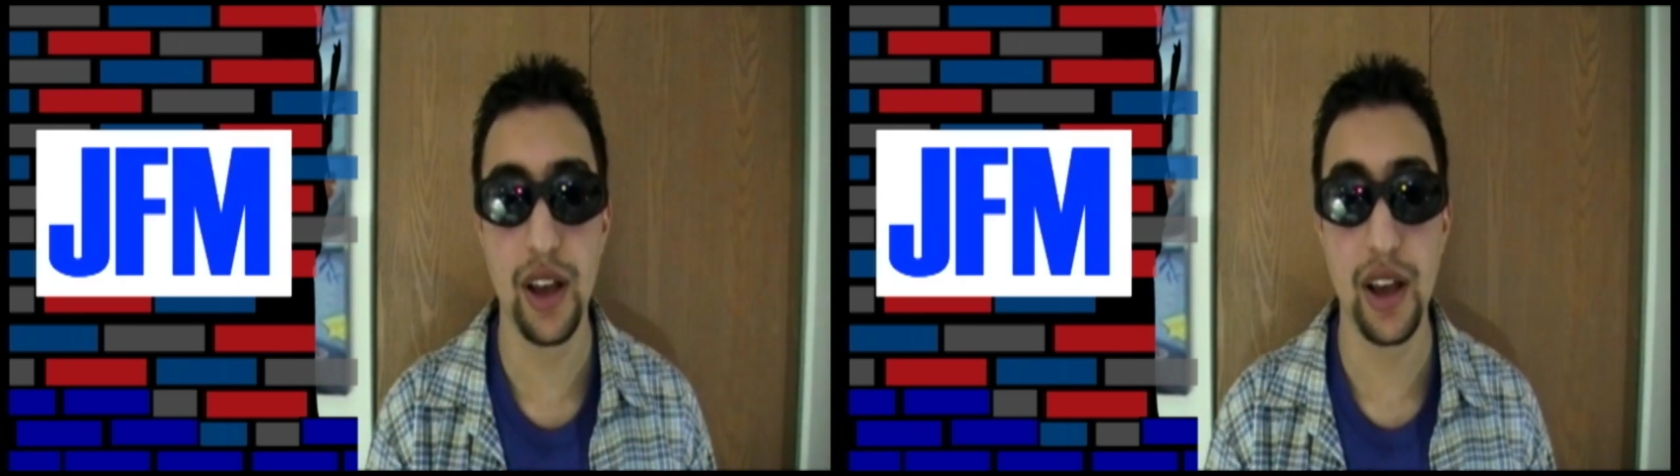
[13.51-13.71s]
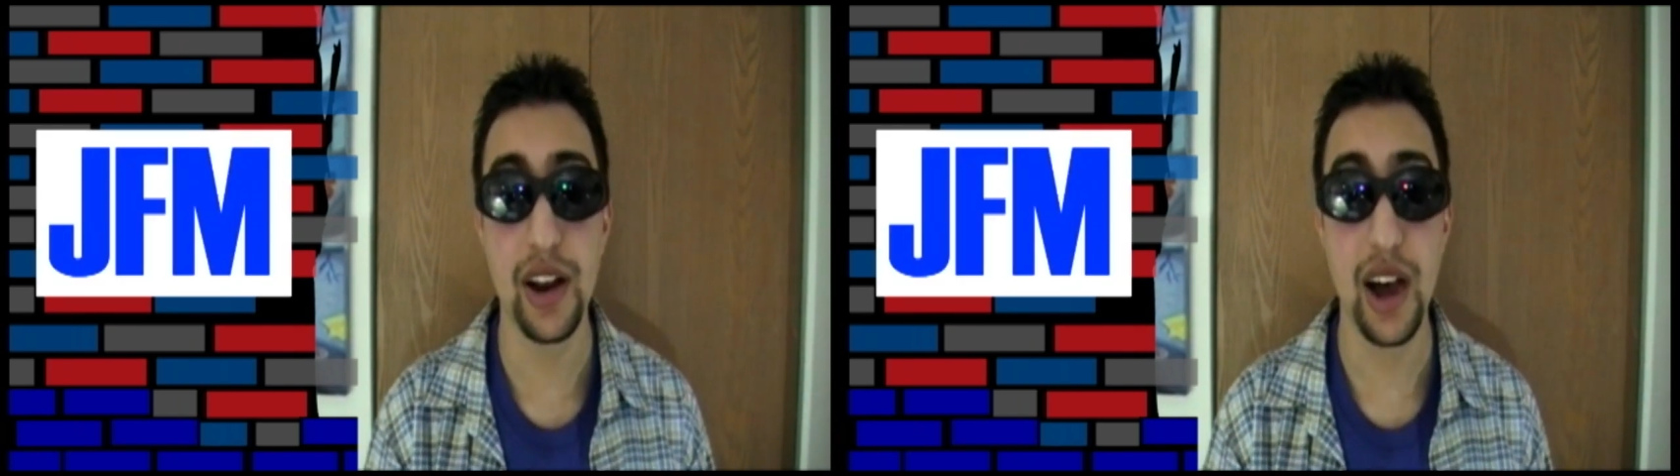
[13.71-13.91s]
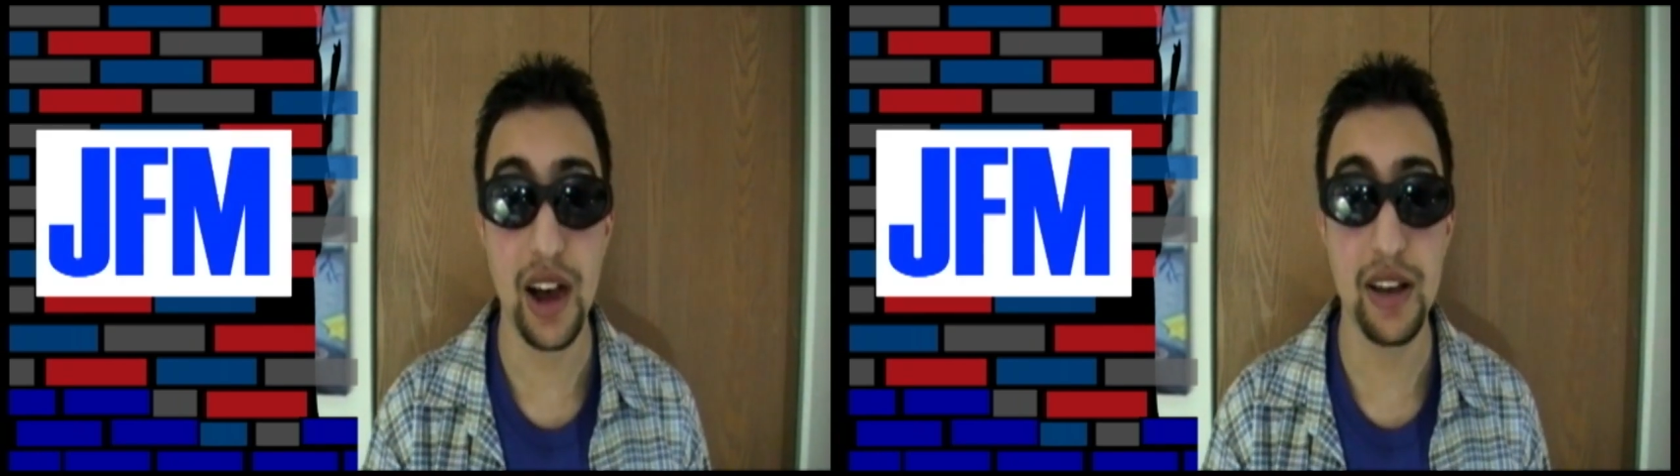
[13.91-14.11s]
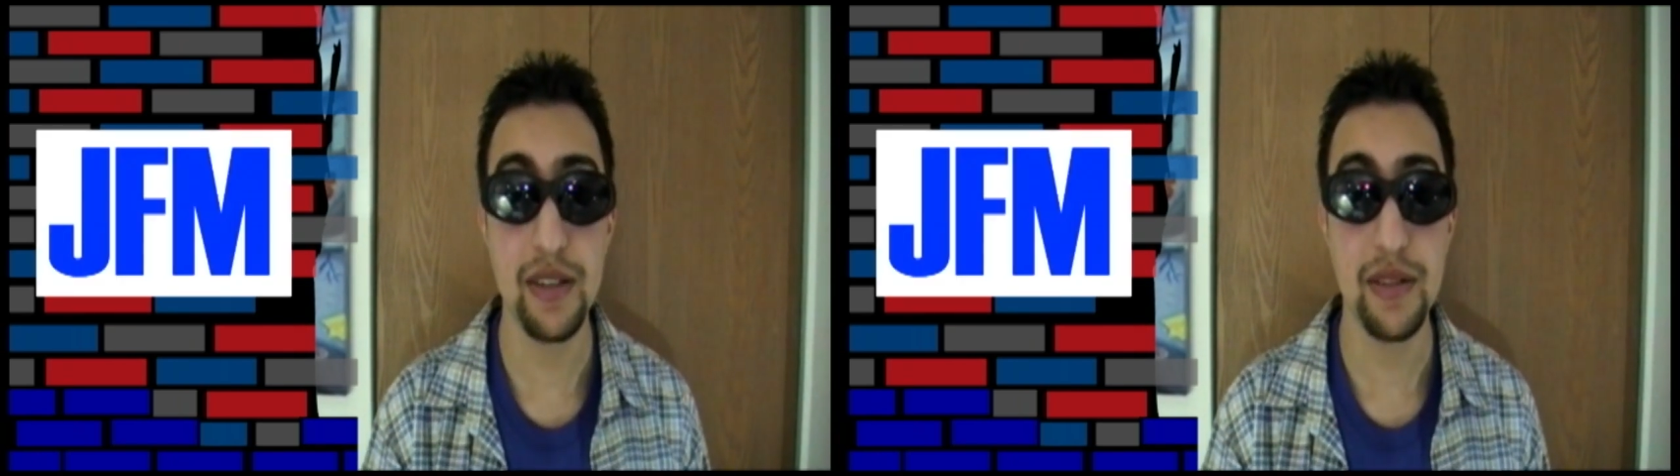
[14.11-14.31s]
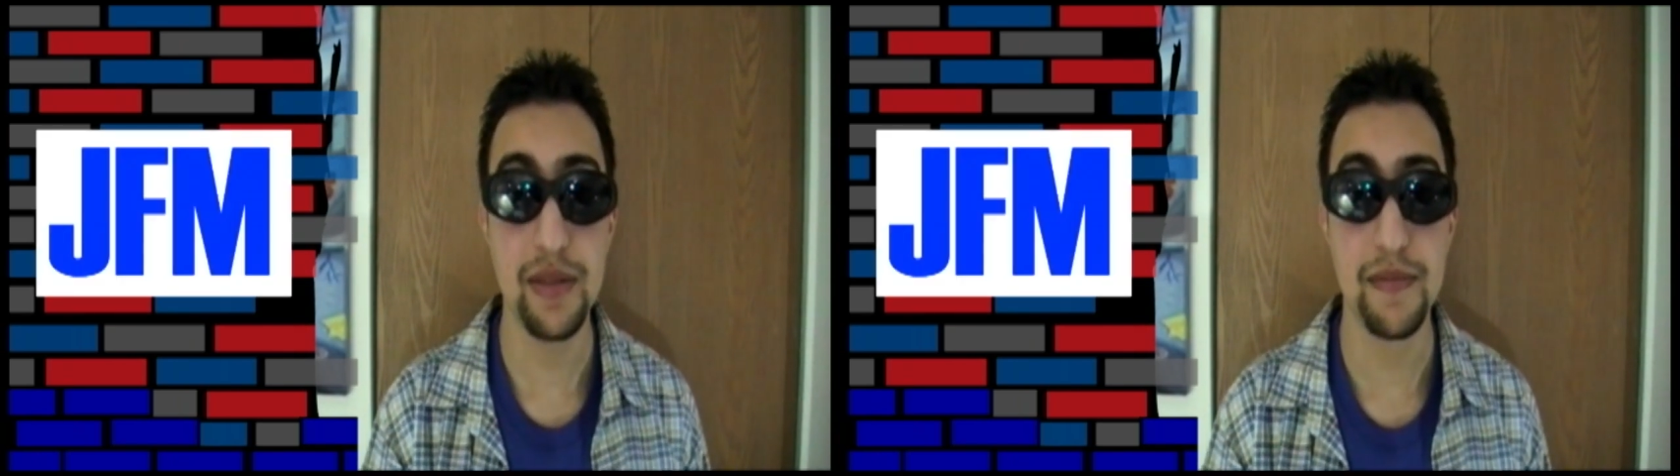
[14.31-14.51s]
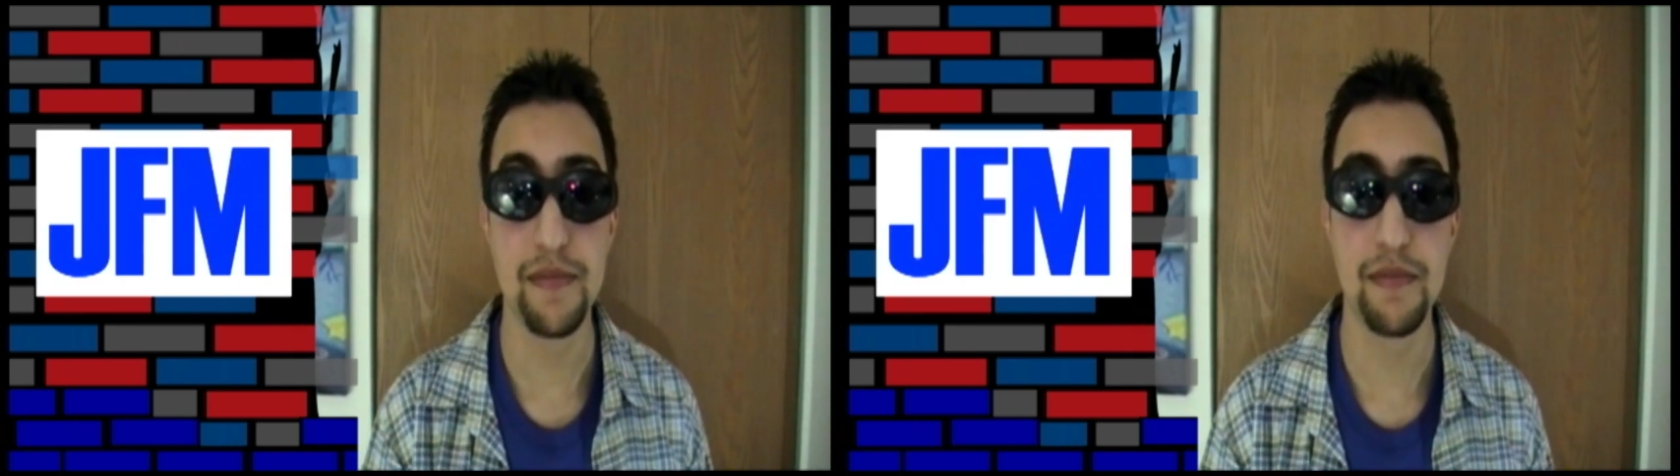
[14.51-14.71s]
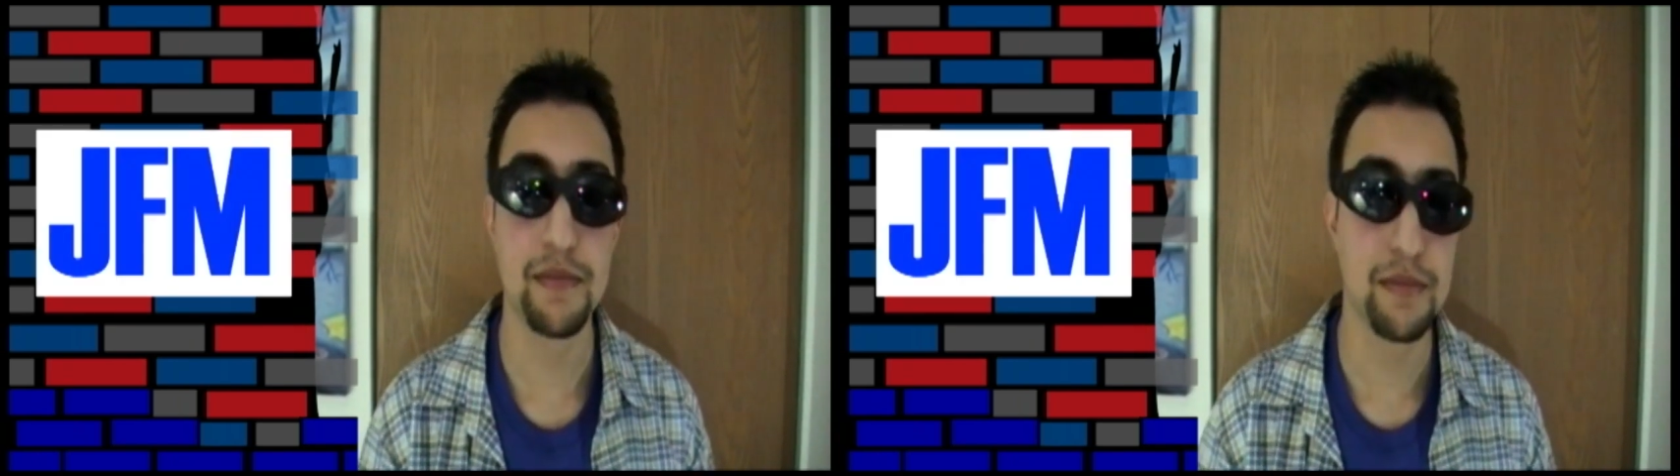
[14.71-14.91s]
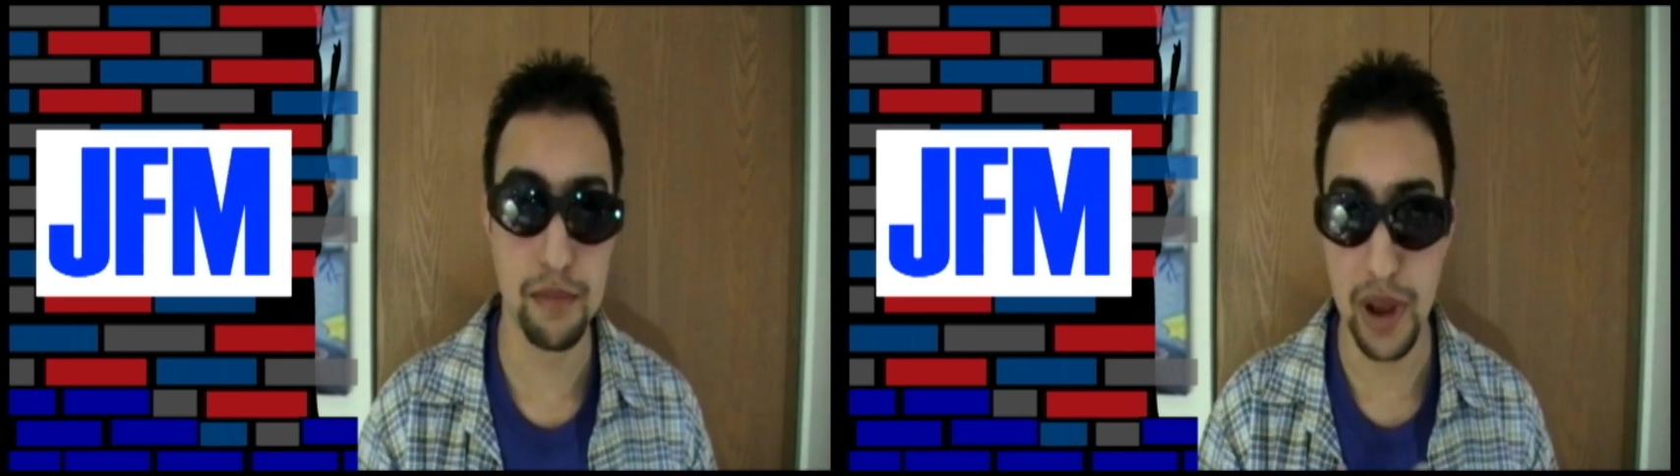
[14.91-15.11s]
and I
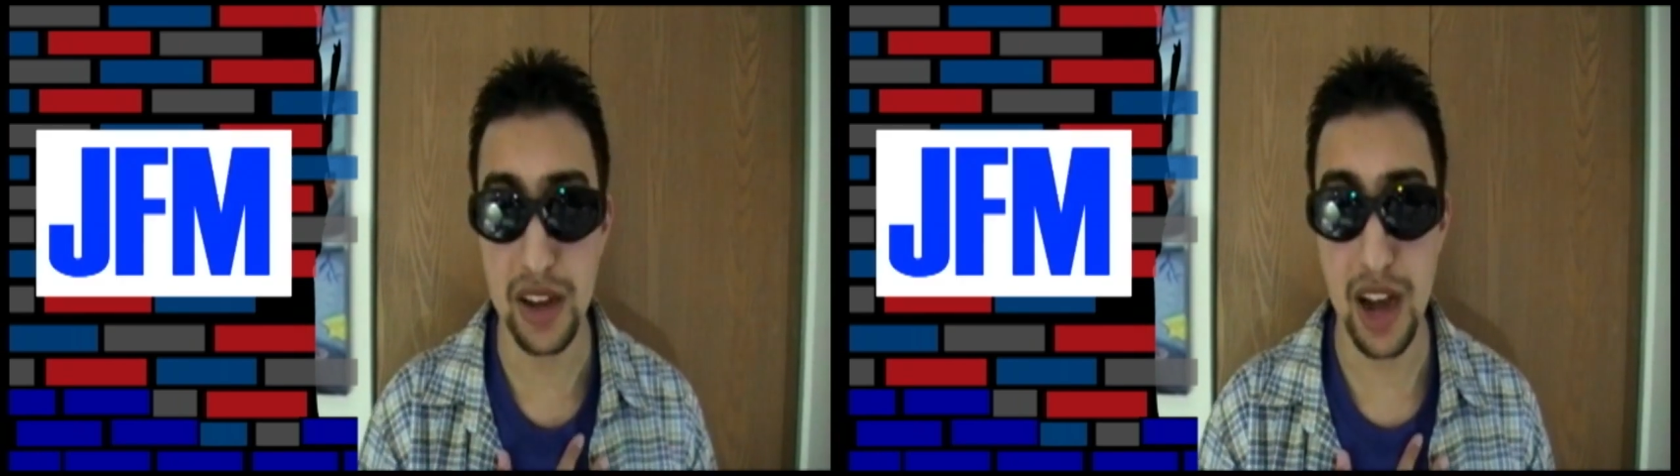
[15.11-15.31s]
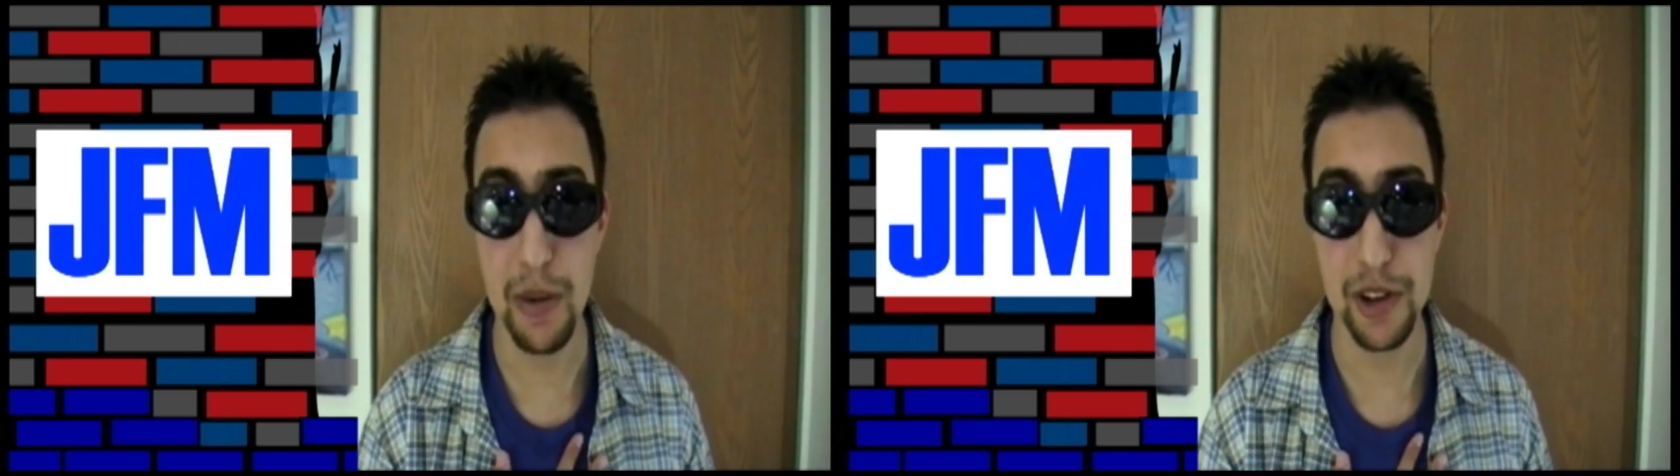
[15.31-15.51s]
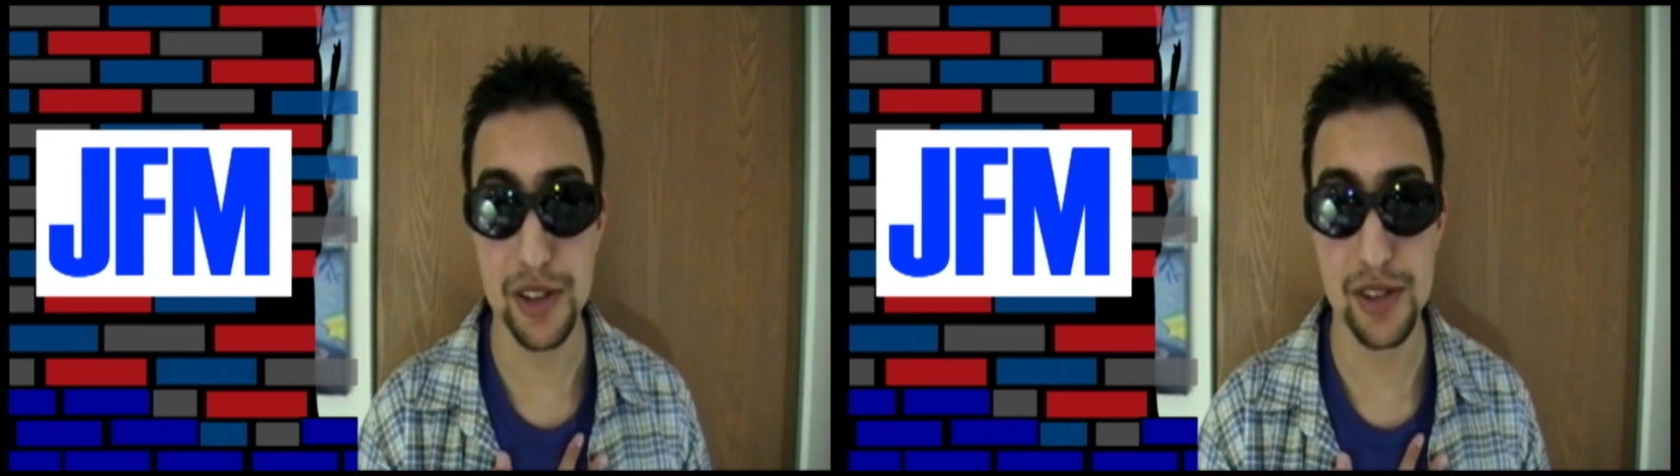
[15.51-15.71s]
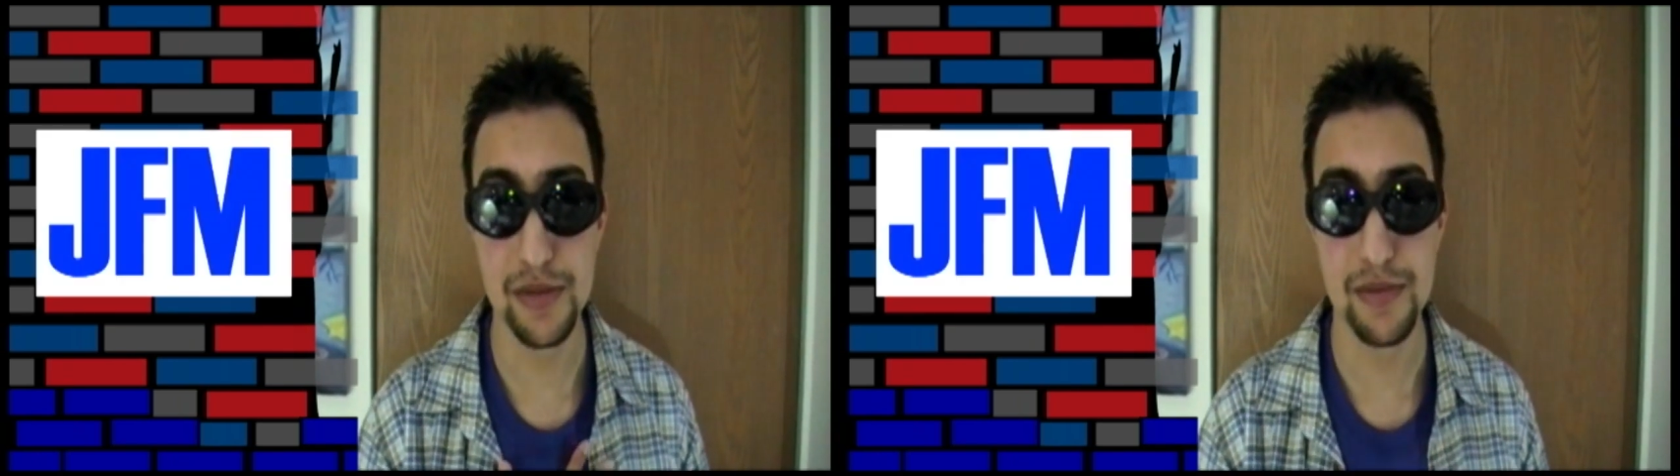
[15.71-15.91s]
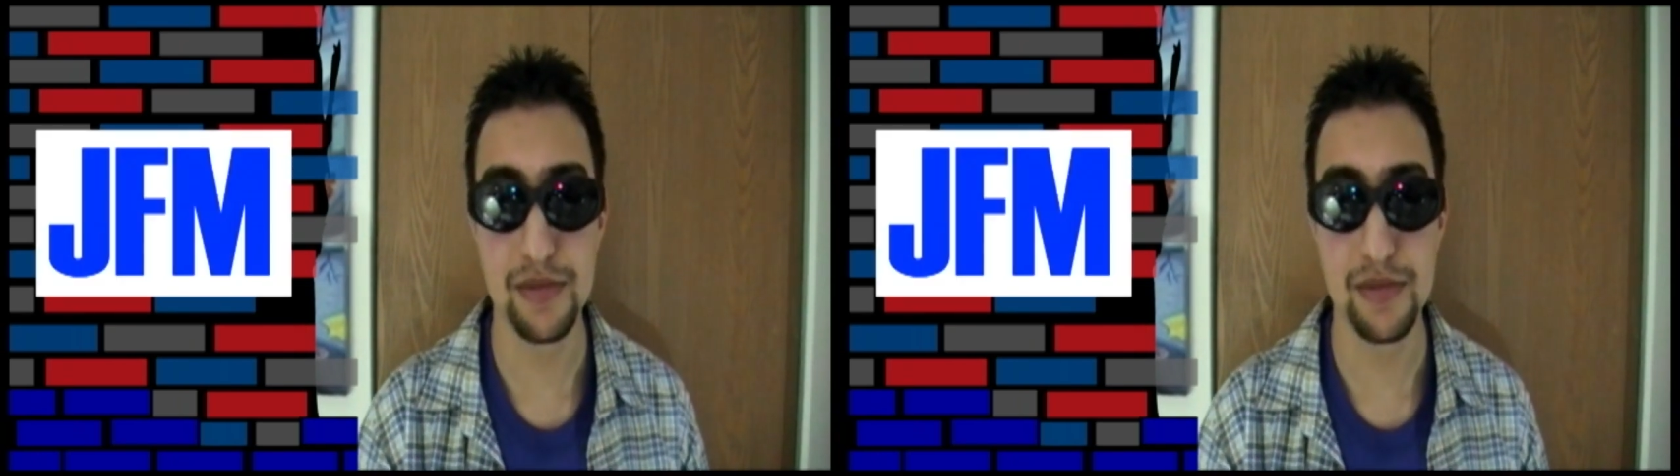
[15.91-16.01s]
make comics.